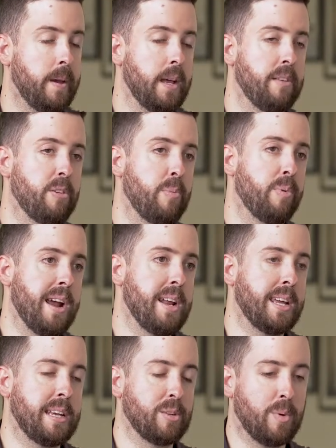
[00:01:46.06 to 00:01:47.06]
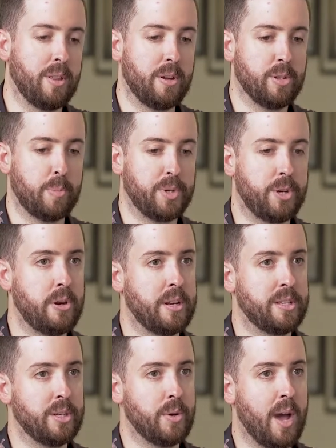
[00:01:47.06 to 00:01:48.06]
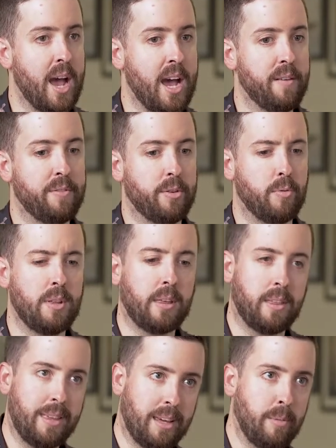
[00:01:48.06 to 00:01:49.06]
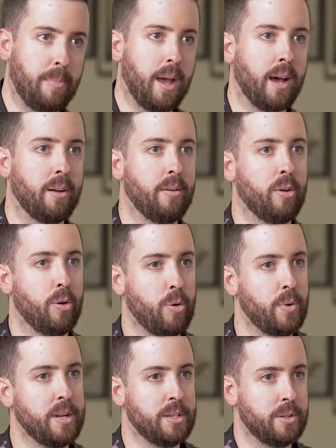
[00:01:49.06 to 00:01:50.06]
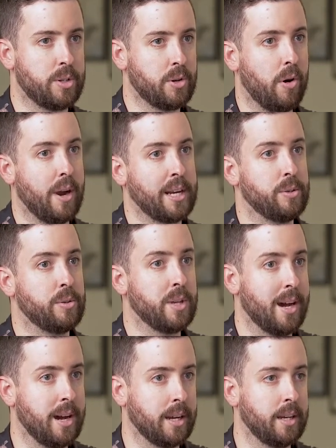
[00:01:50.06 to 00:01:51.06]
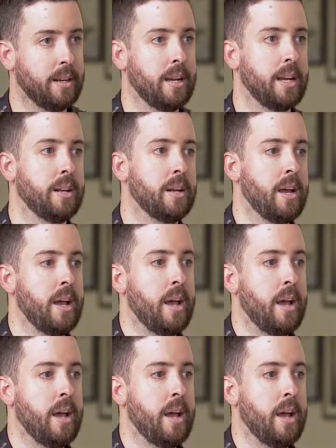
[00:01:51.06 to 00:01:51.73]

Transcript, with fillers: And so branding is one of those opportunities that you have to really think about who it is you're trying to target and